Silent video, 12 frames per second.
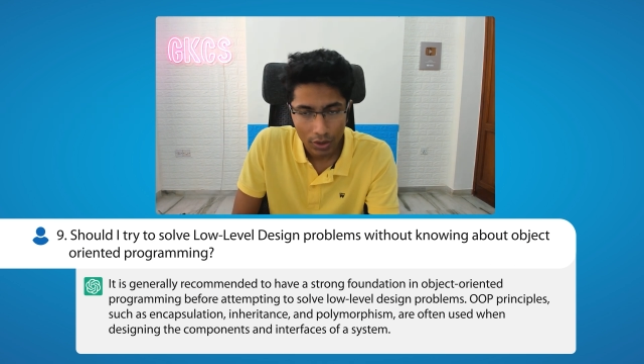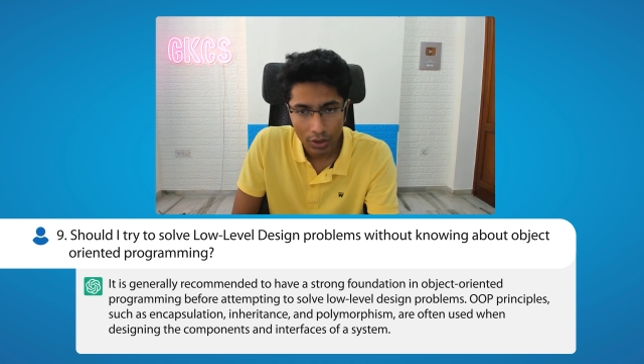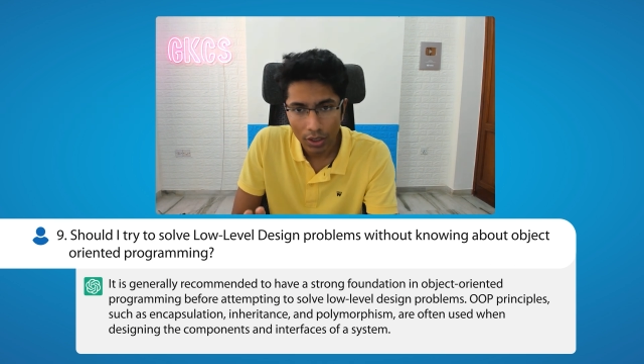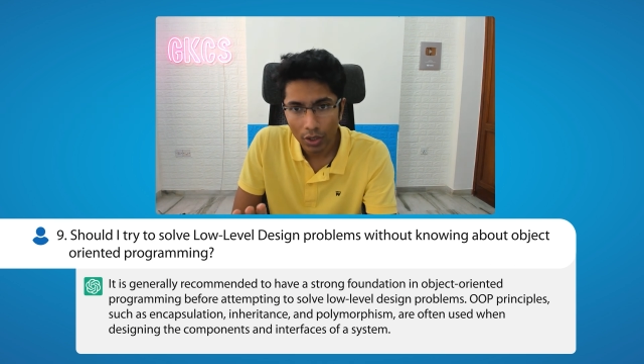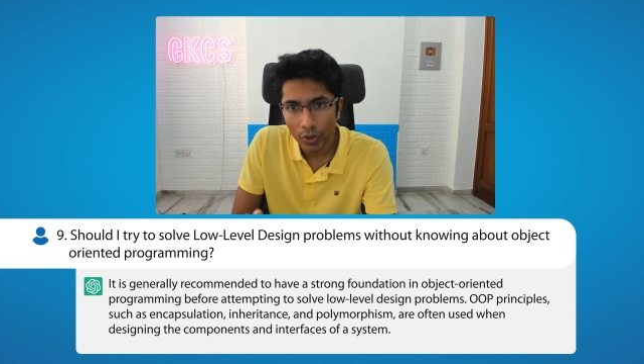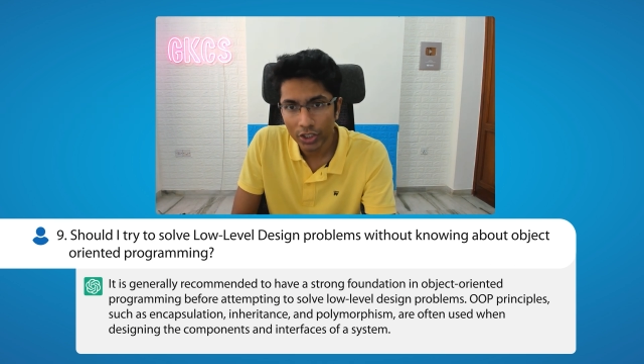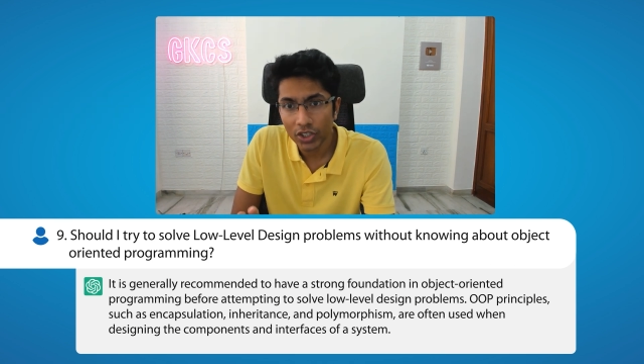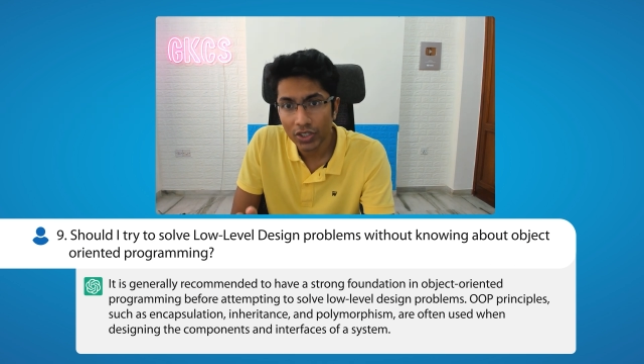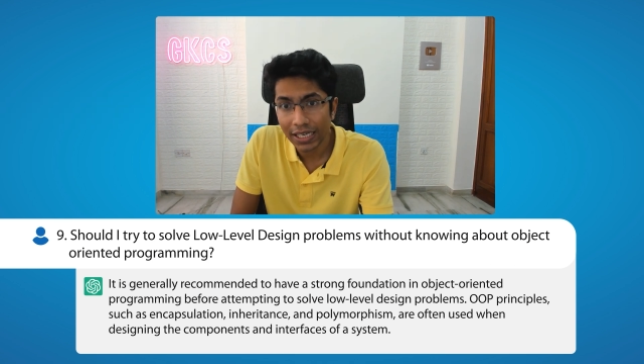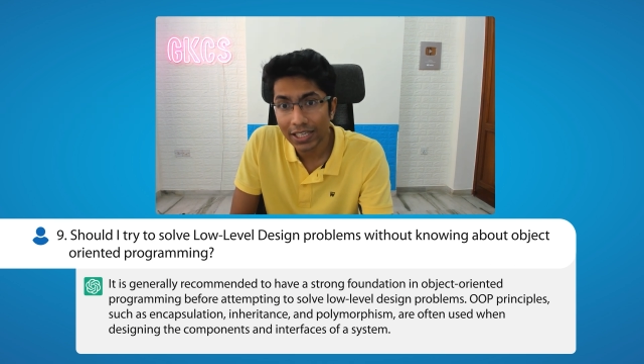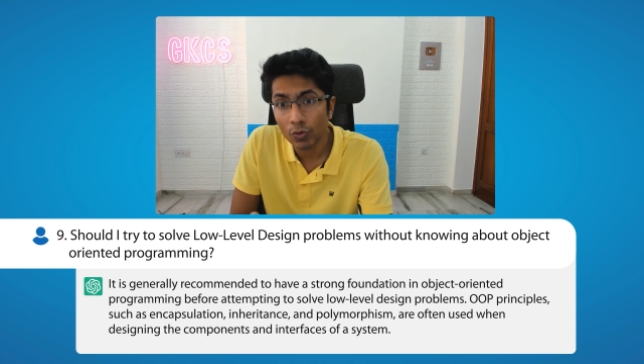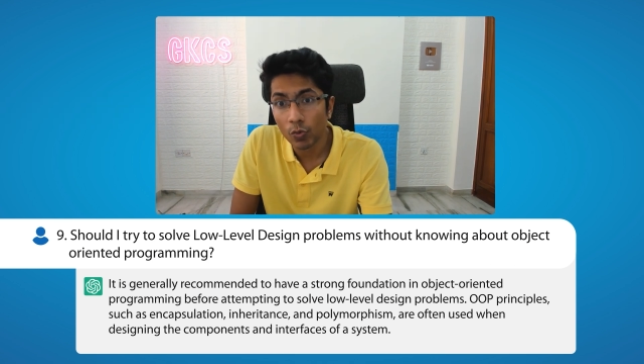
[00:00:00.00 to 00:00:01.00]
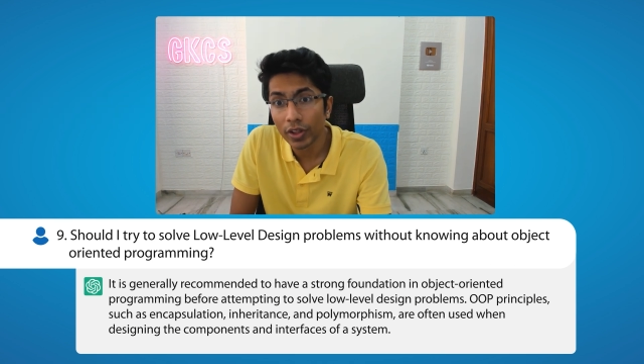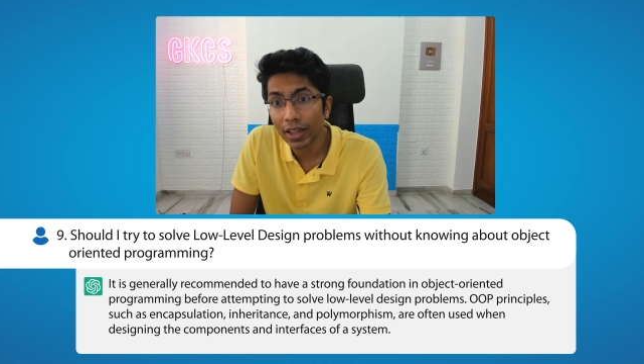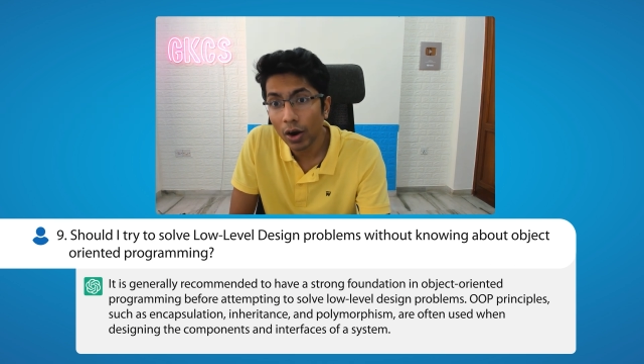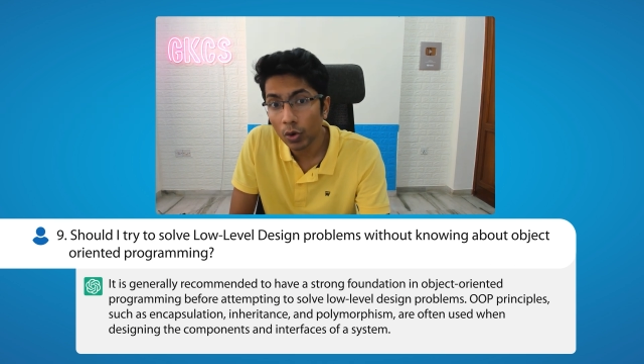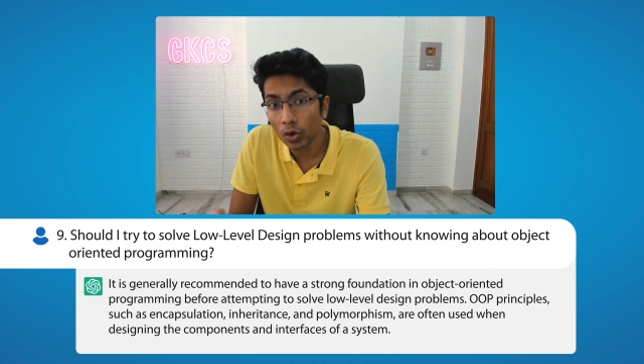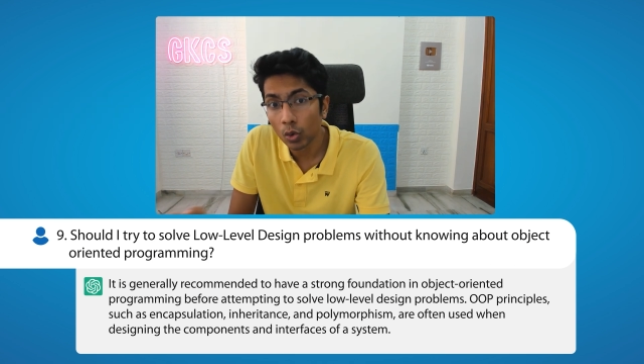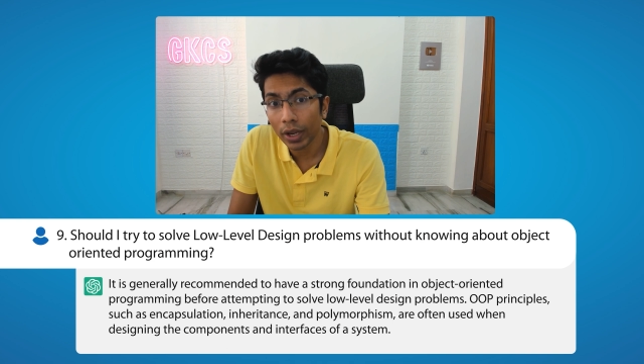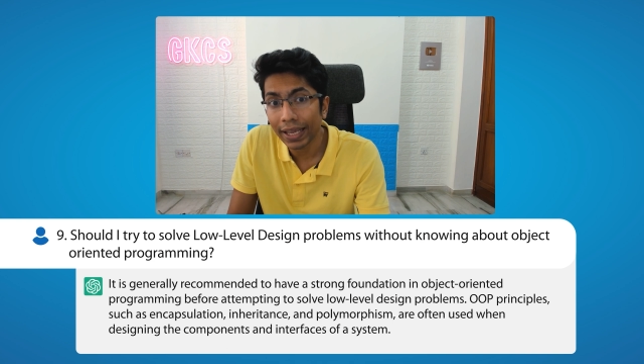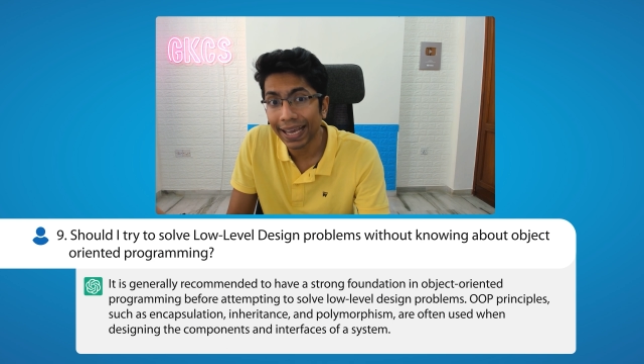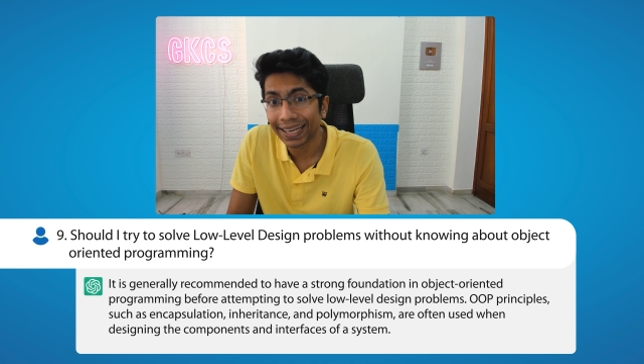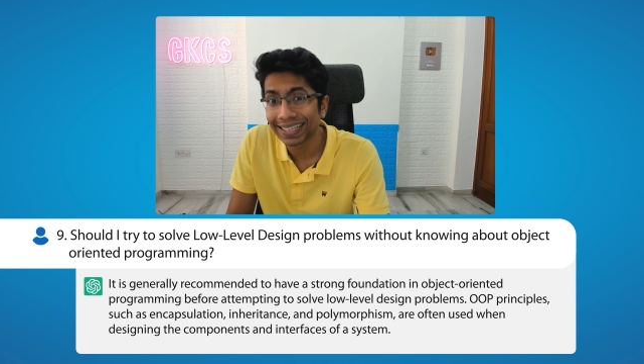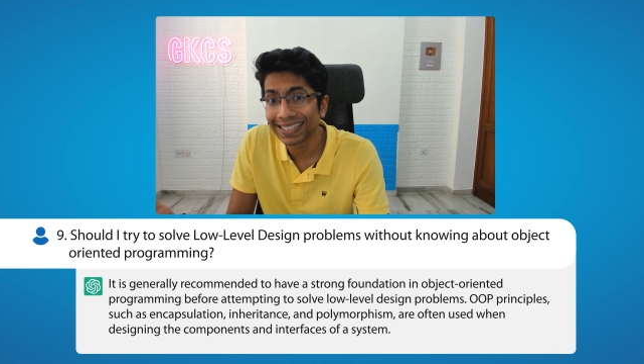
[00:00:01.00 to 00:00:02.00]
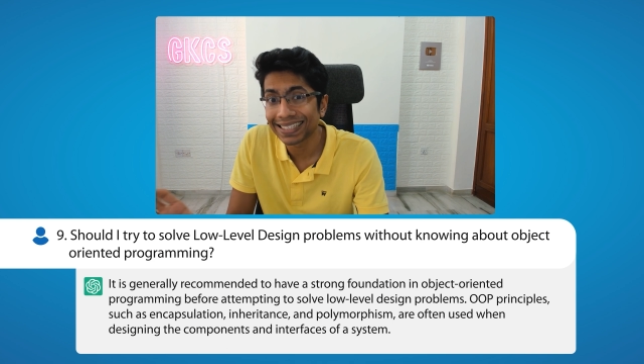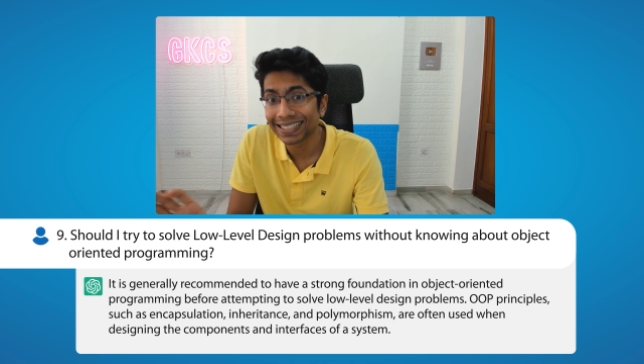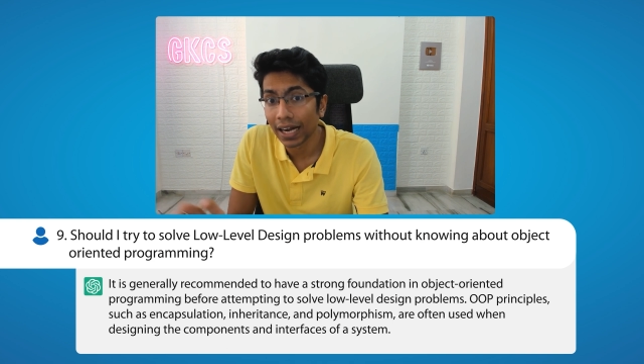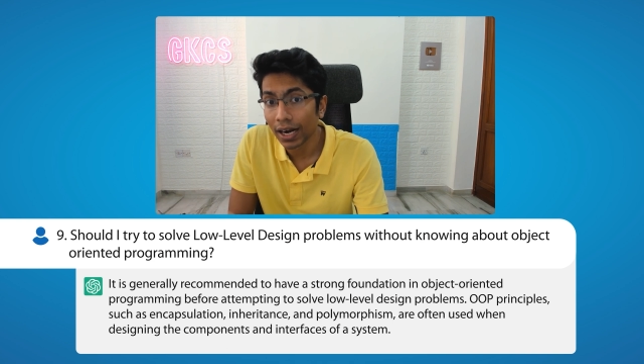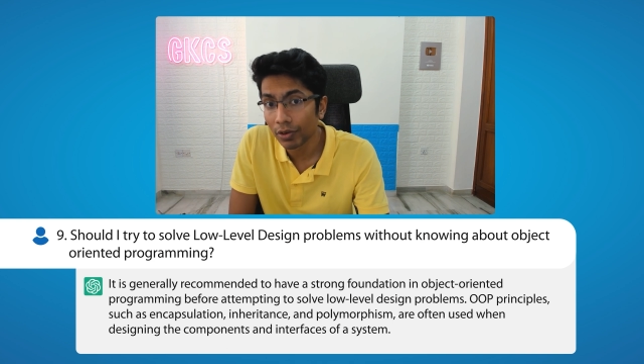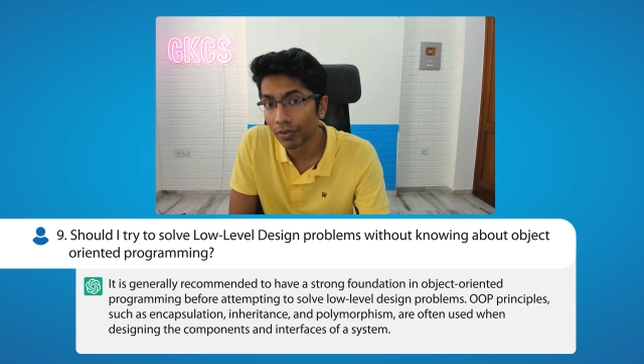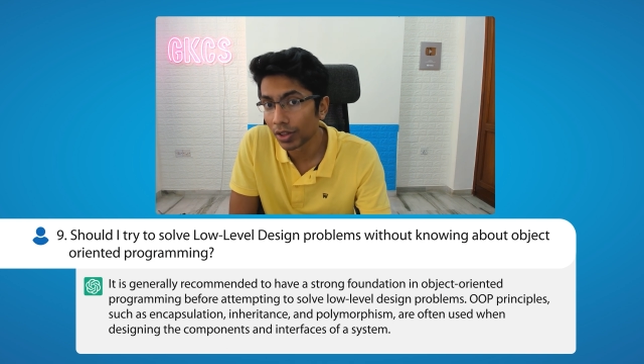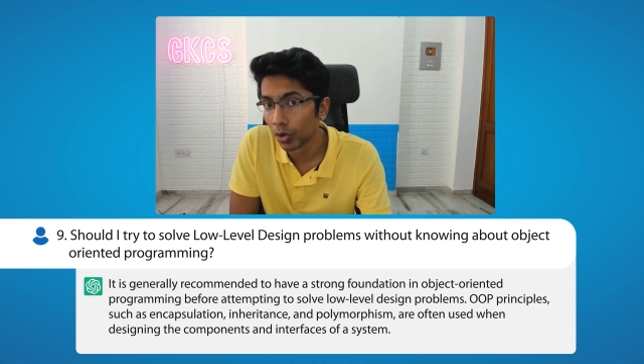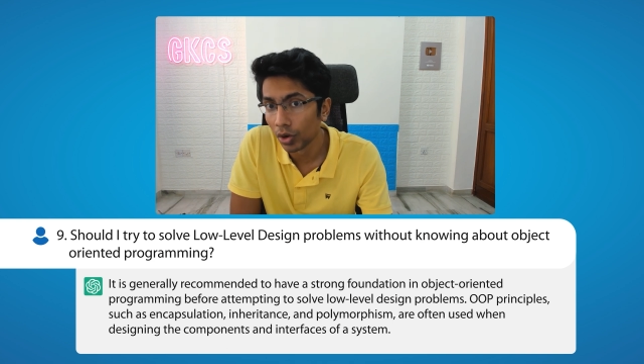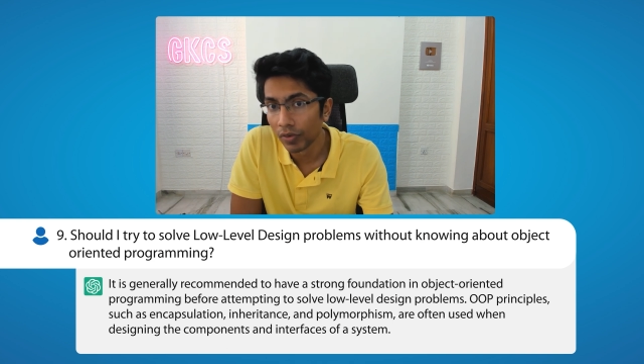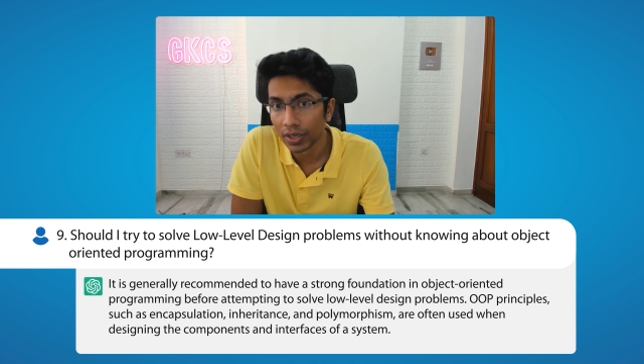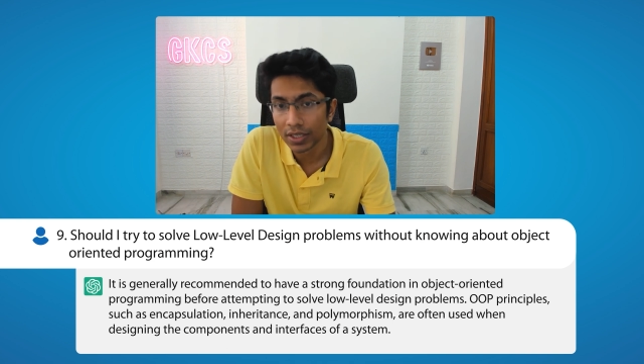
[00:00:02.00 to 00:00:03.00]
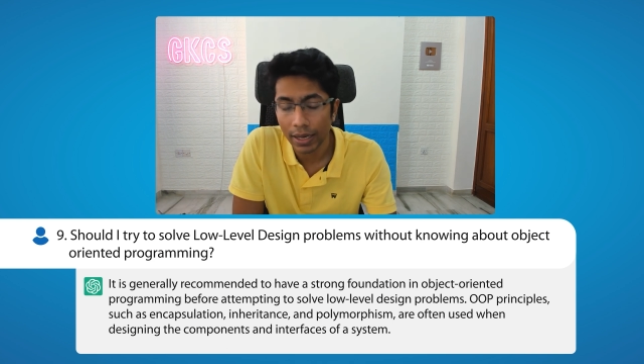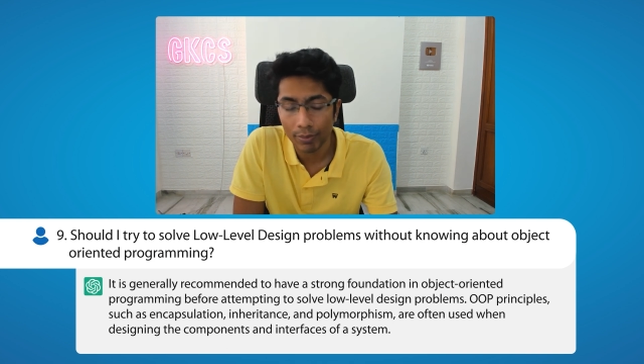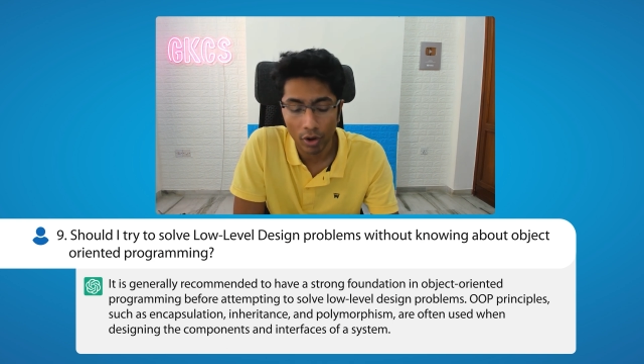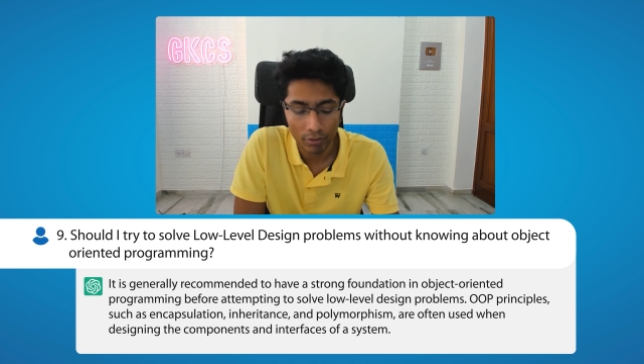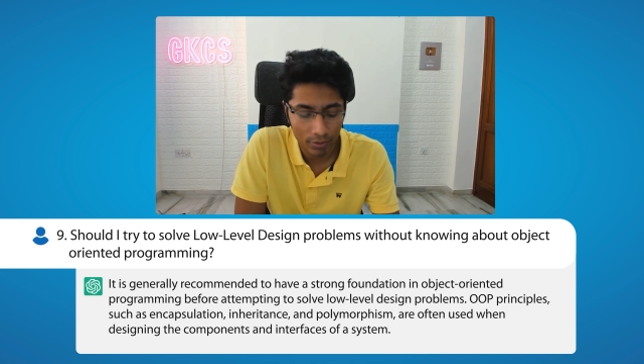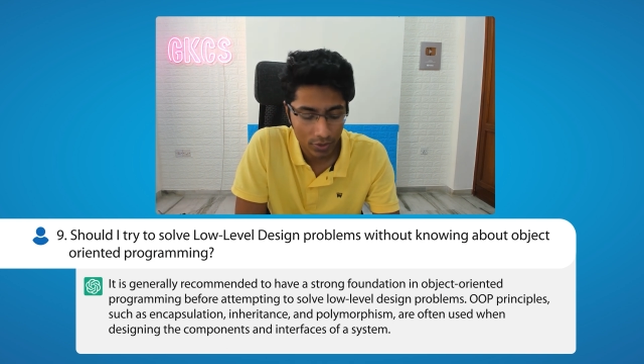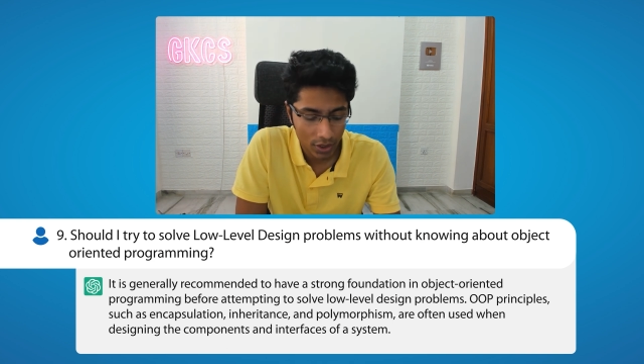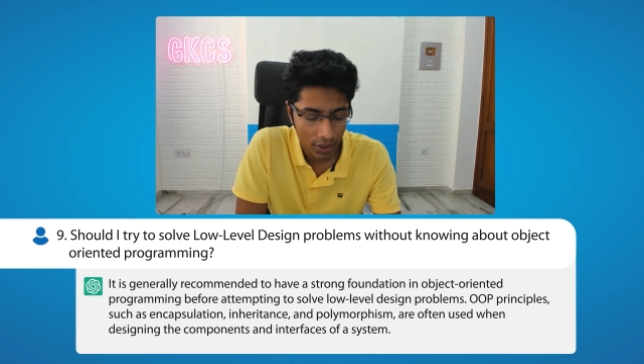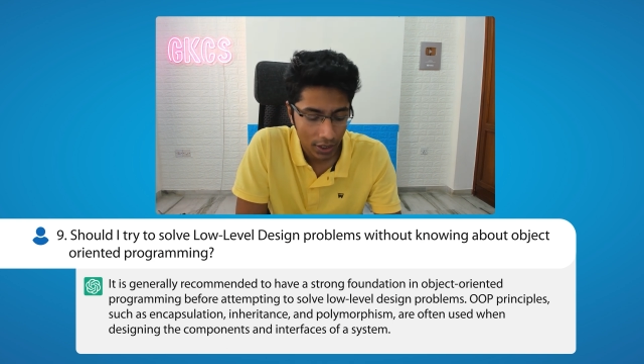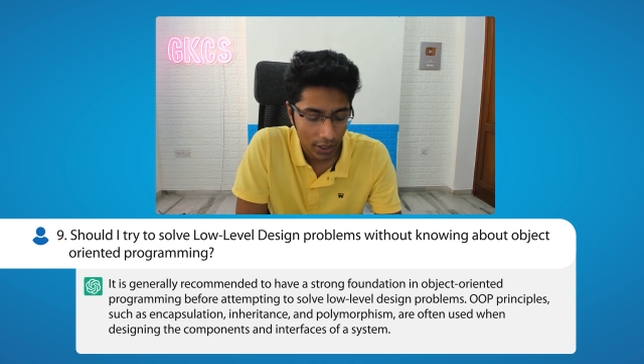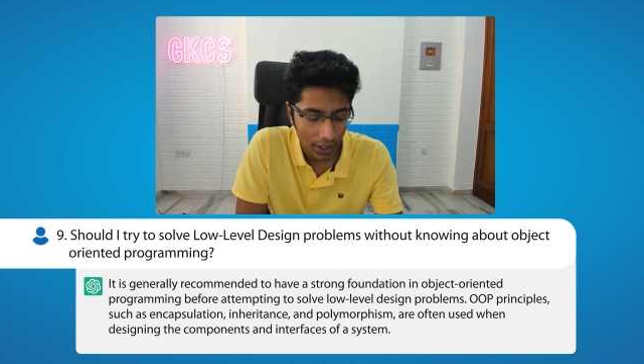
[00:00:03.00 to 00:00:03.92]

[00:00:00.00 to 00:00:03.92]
the question says, without knowing, can I start with low-level design problems?